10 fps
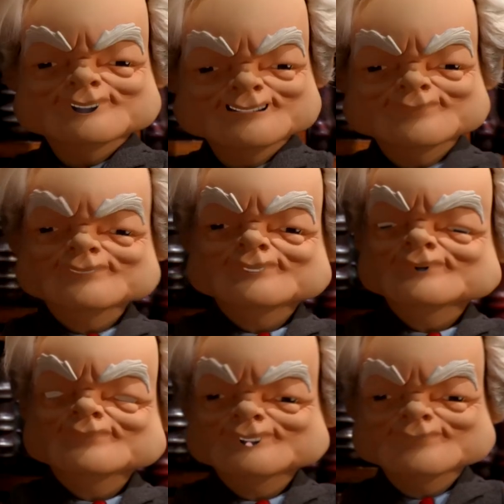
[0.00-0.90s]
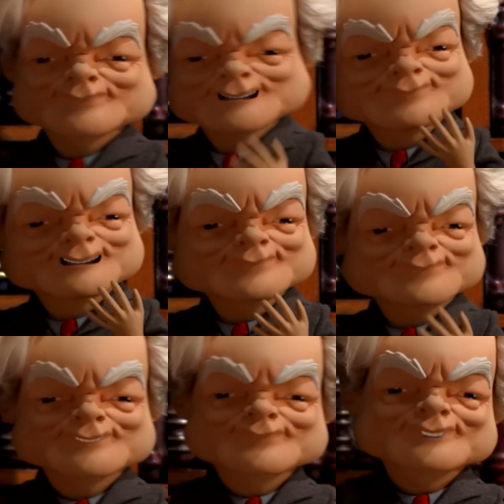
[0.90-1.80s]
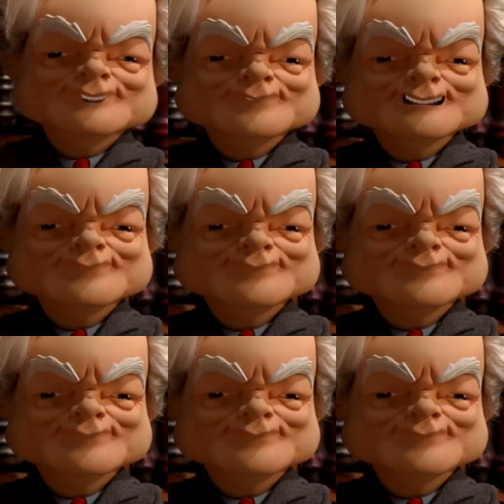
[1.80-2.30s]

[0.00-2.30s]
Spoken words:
At least it's a good old British shit sandwich.